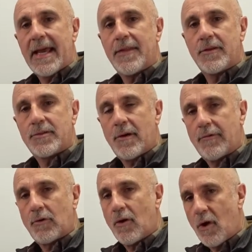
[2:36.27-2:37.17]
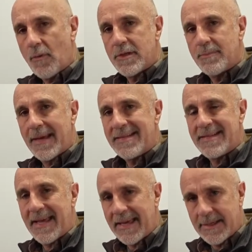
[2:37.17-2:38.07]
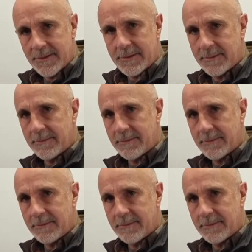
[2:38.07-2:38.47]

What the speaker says: and the software always maintains